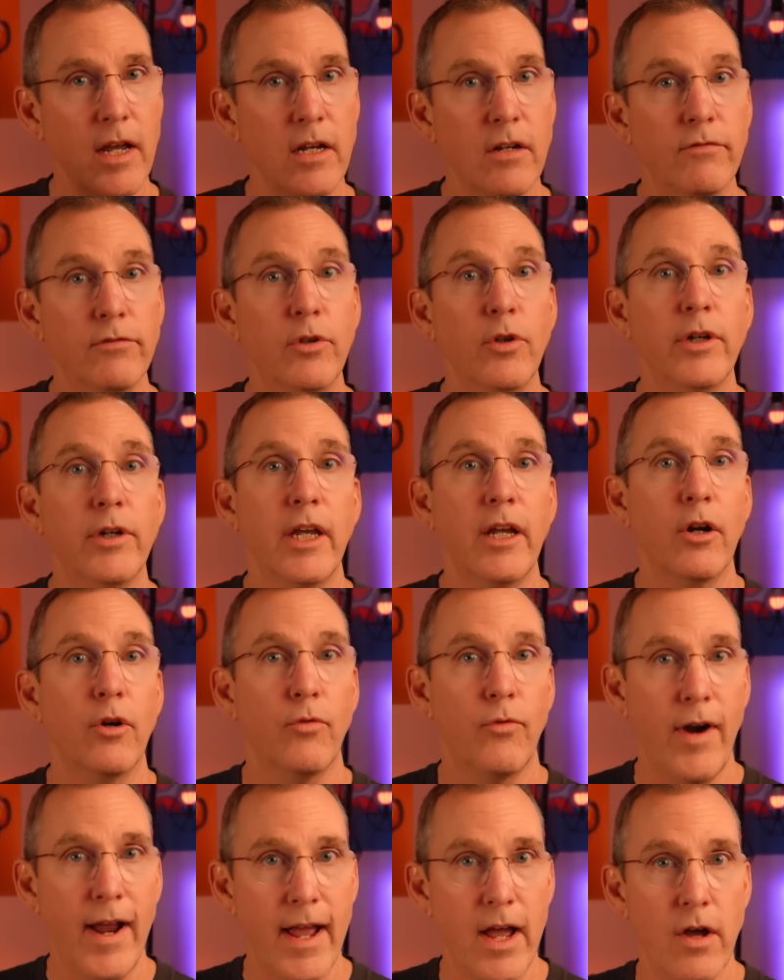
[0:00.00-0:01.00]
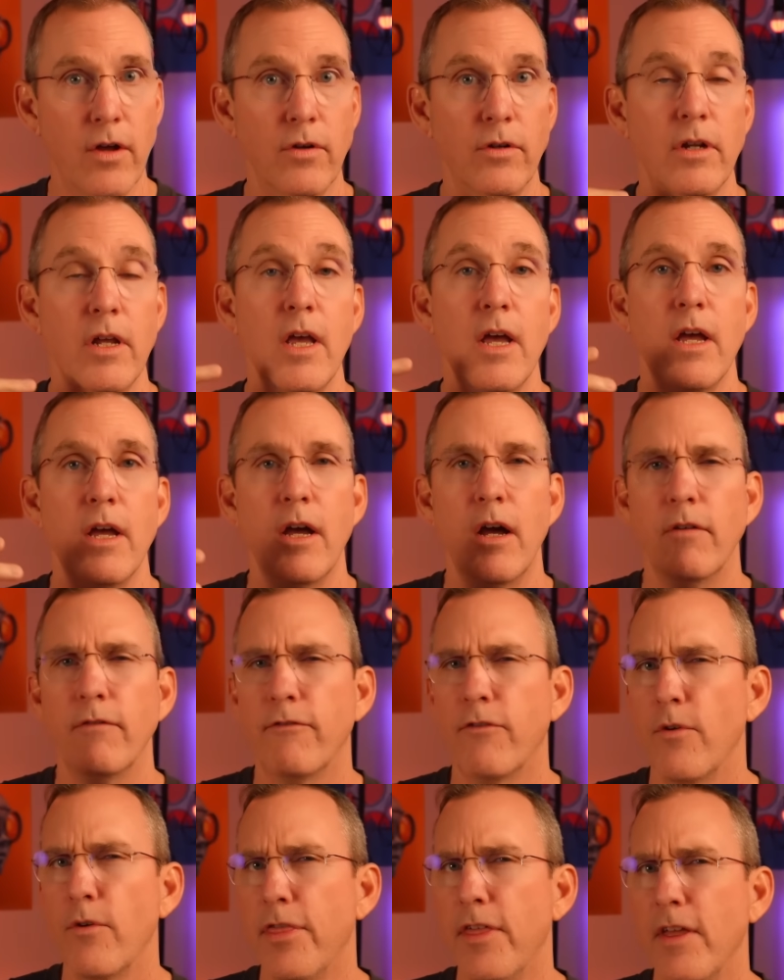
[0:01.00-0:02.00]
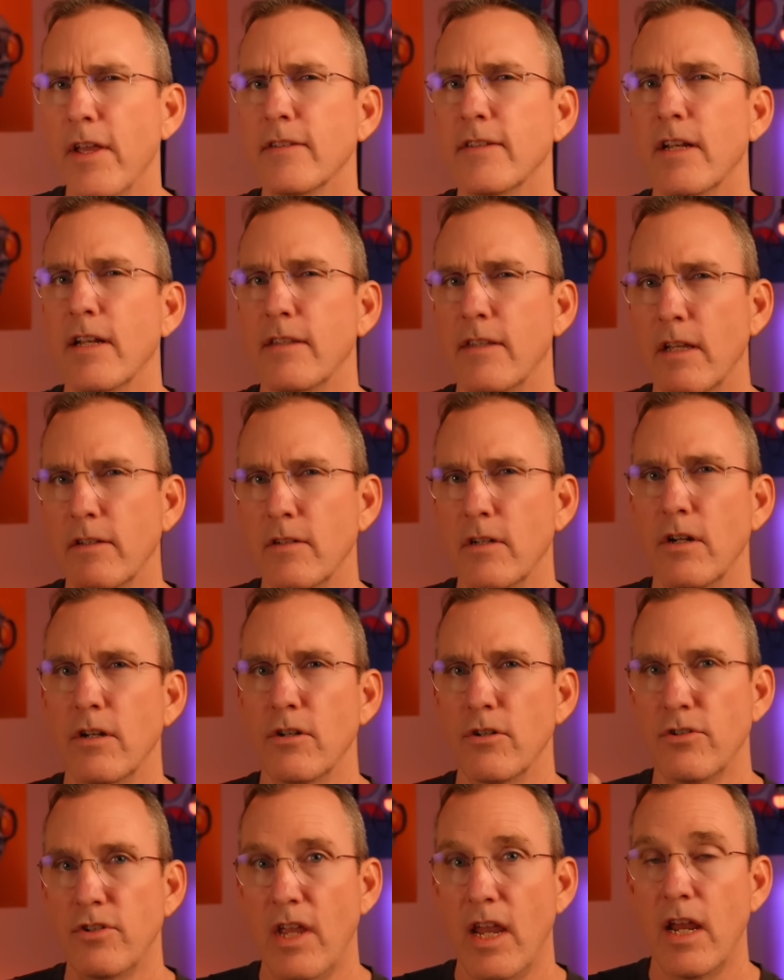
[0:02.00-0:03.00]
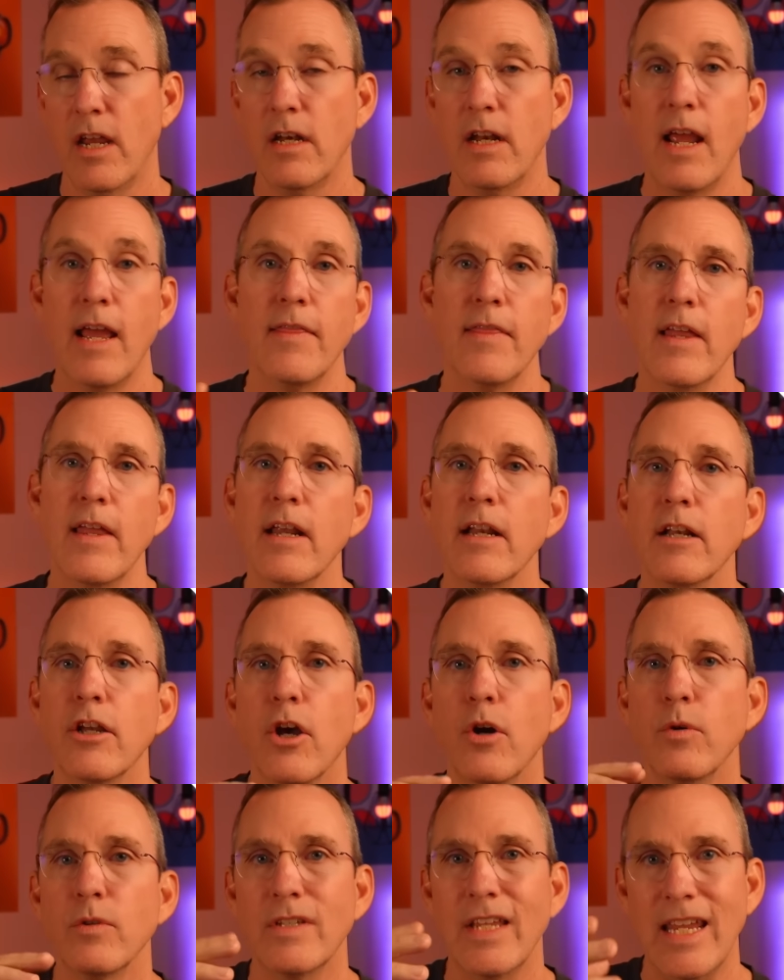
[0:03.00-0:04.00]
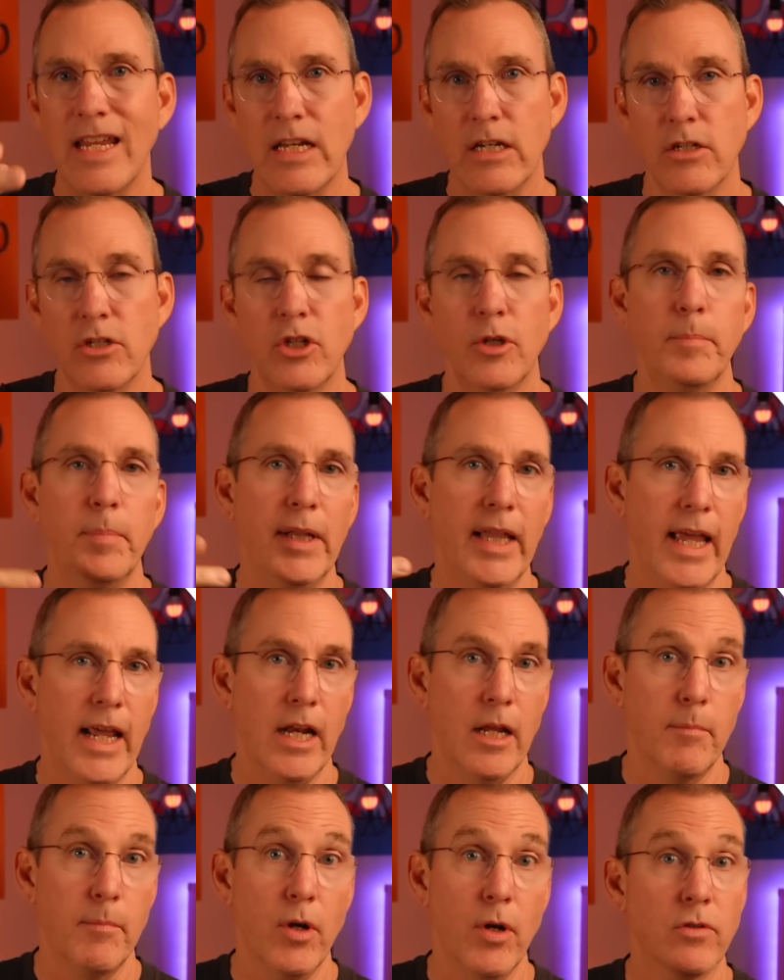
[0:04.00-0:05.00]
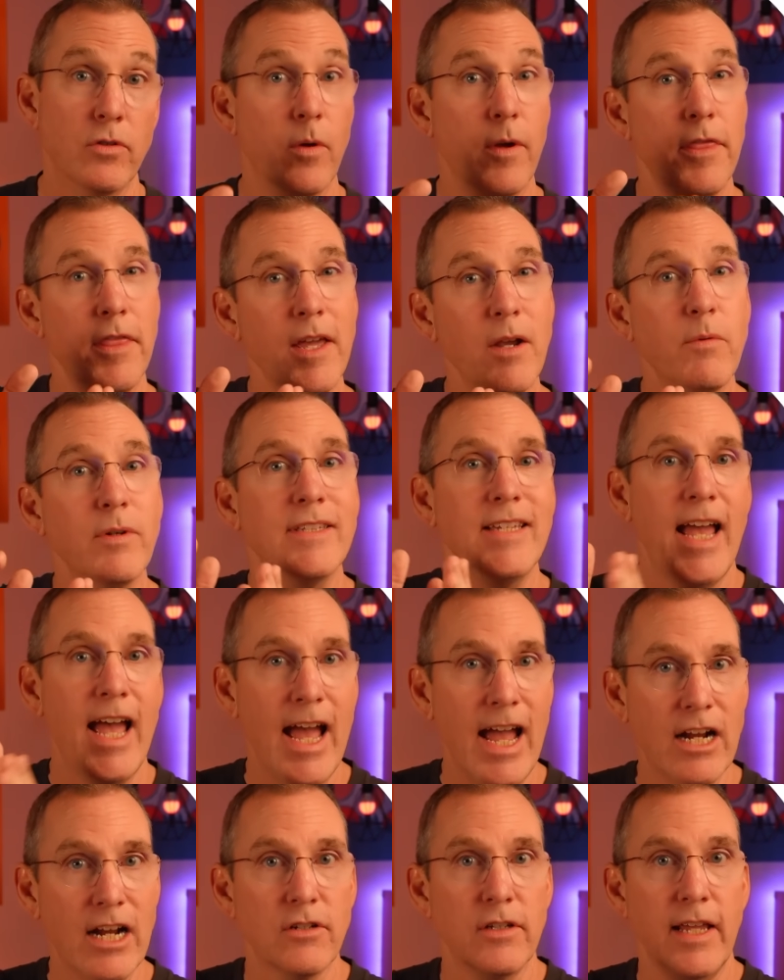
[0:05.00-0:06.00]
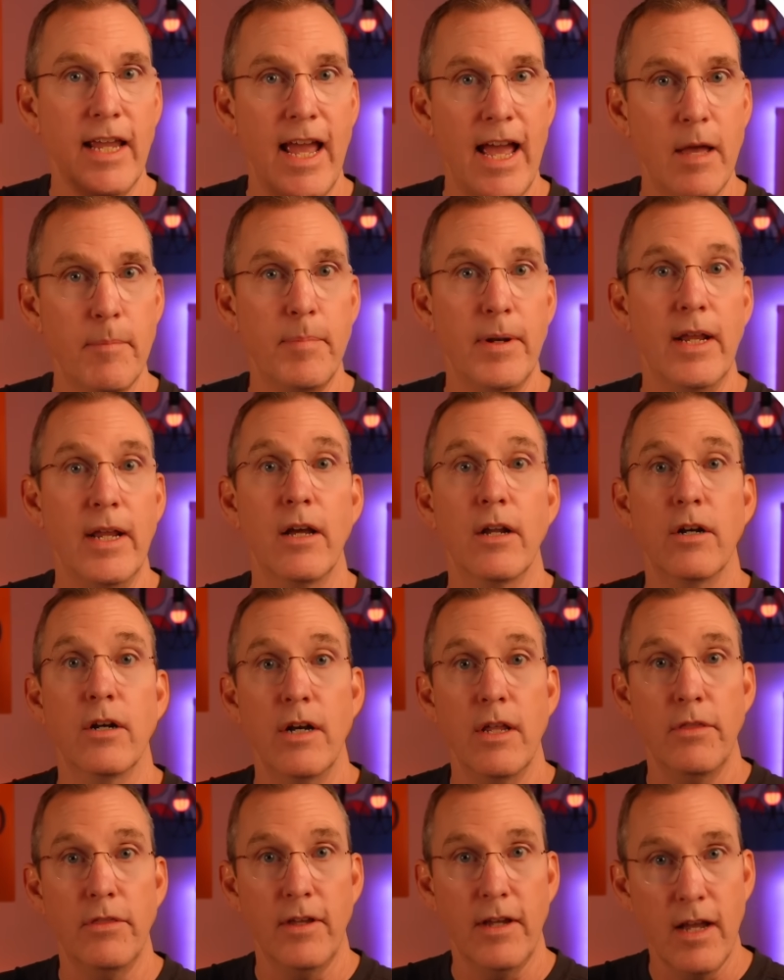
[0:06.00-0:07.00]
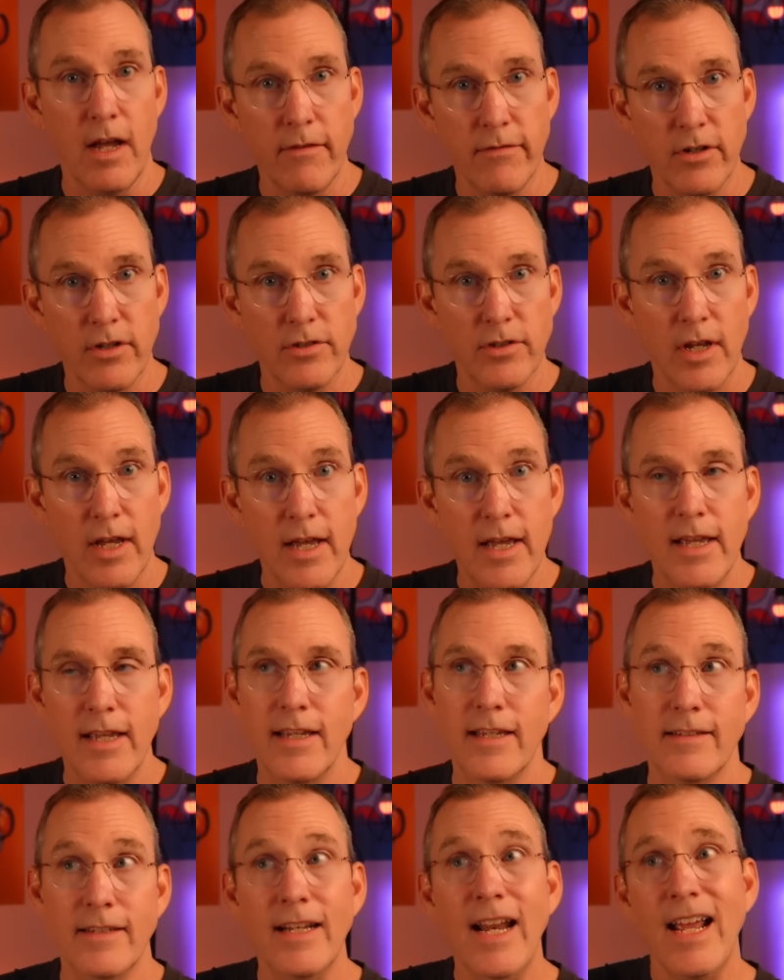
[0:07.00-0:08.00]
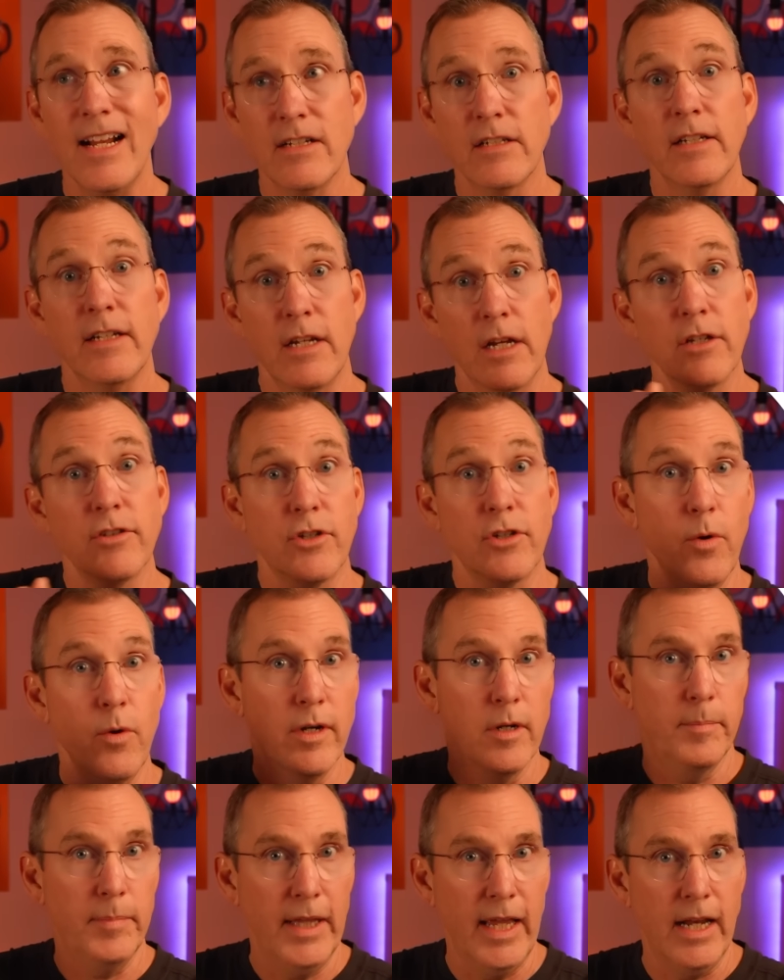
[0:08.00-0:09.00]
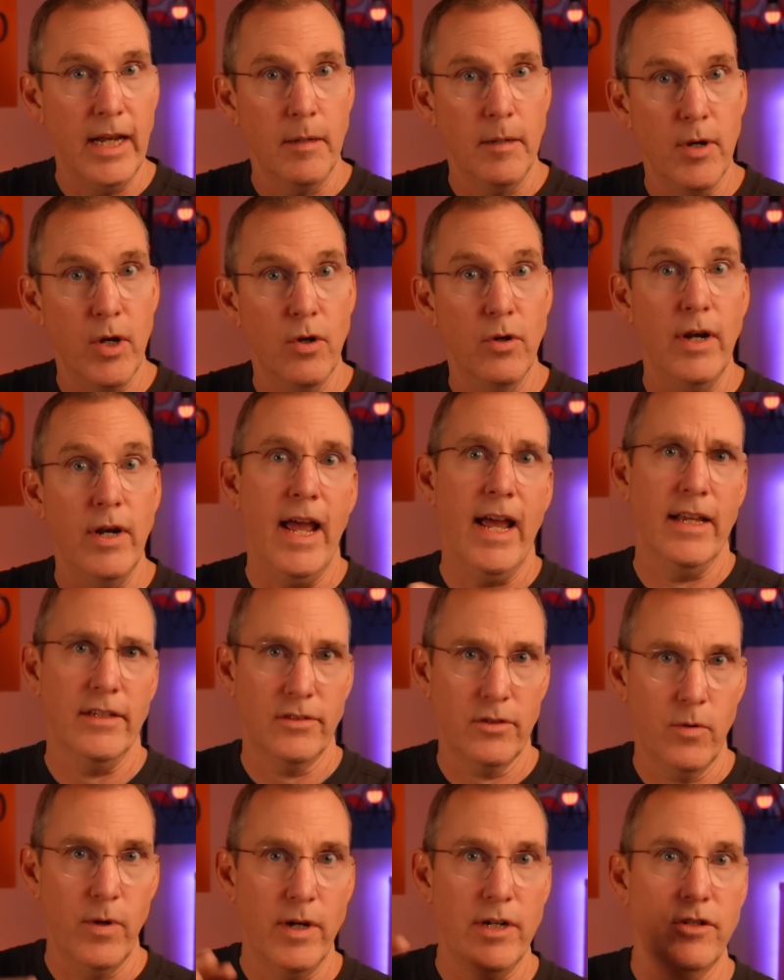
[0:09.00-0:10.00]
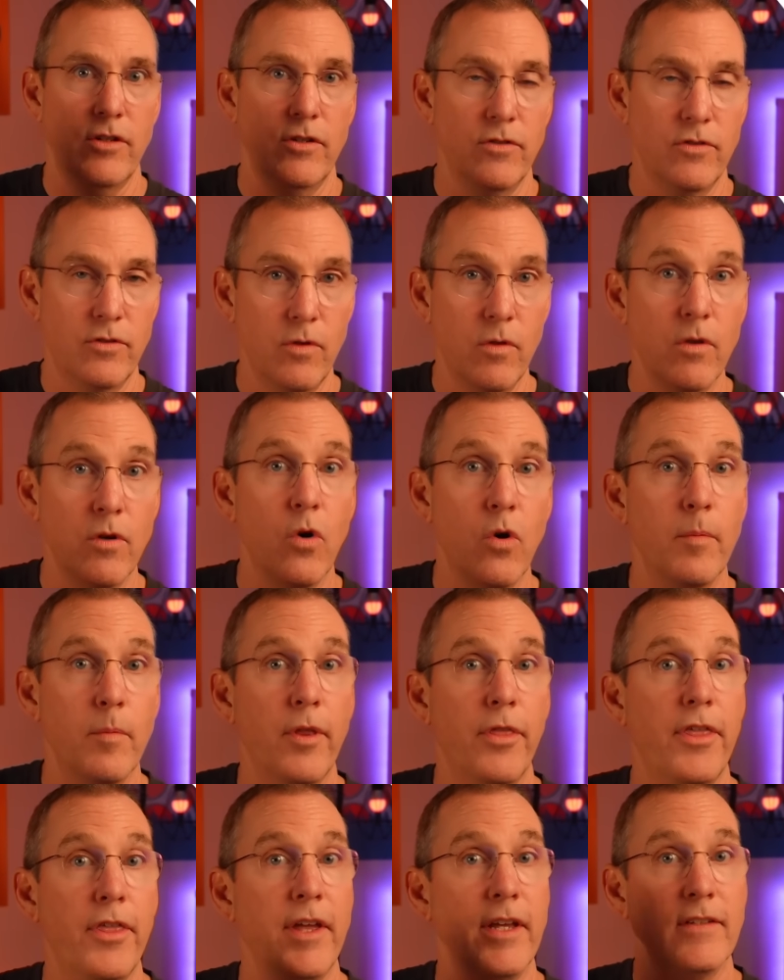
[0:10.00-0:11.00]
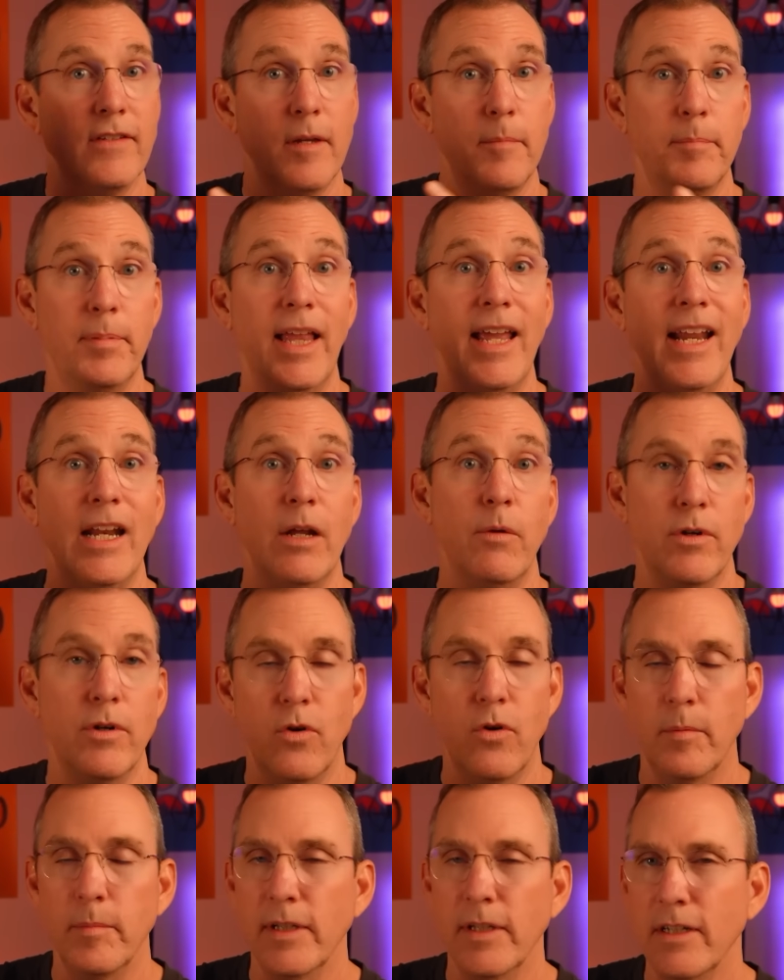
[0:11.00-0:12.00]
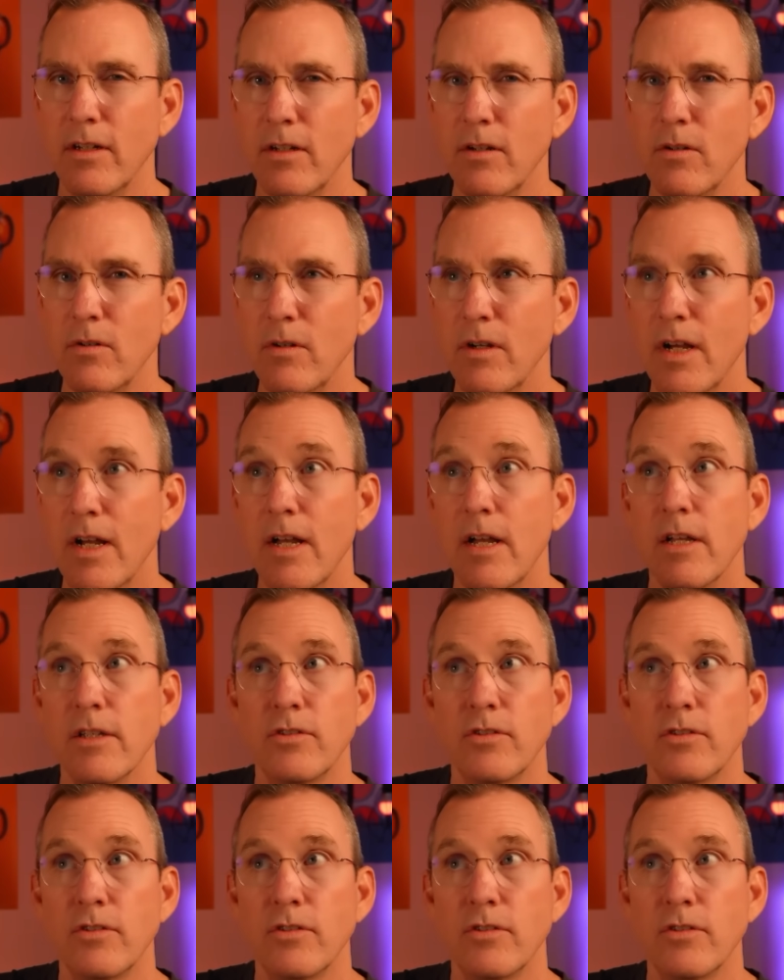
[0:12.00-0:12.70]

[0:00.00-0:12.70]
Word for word: kind of looking around for things that it doesn't understand, and then it goes into planning mode. So I think what's actually happening underneath the covers is it actually does go into planning mode, ask questions, do the normal things that planning would normally do.